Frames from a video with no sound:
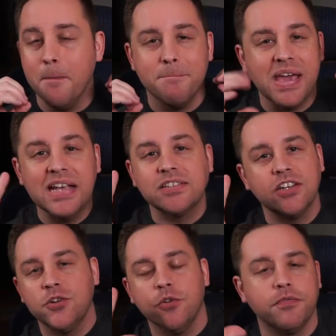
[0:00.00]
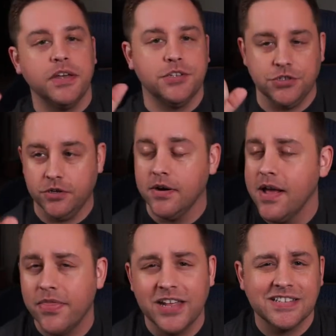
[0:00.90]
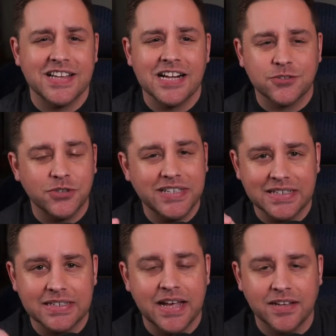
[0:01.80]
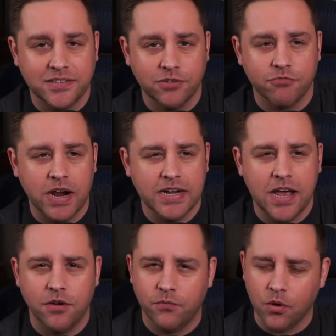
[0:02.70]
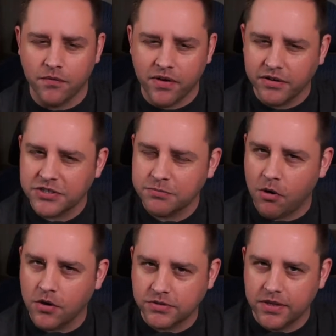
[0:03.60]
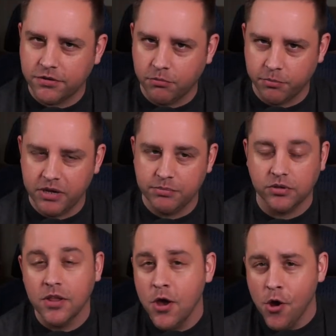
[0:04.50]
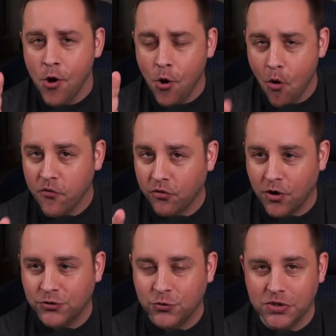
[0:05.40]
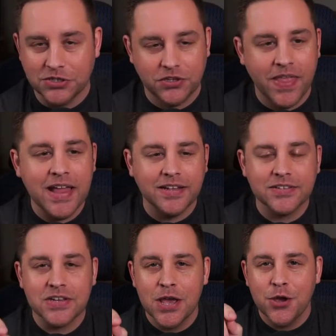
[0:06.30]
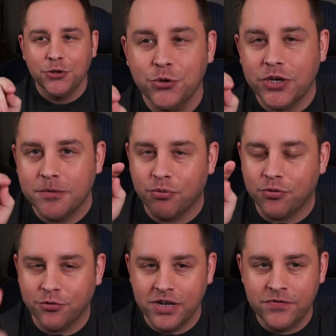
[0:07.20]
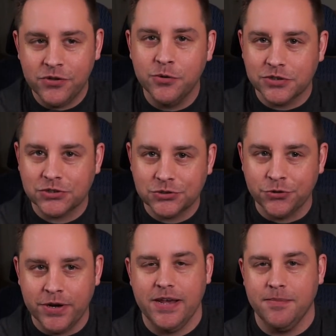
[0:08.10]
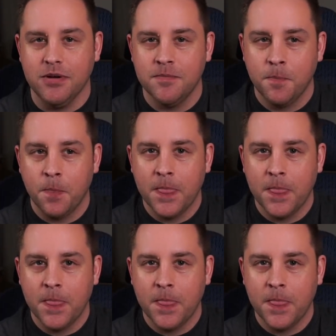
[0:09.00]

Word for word: amazing new feature that is actually in testing right now for a very small select group of people over on Twitch, and that is you can preview a stream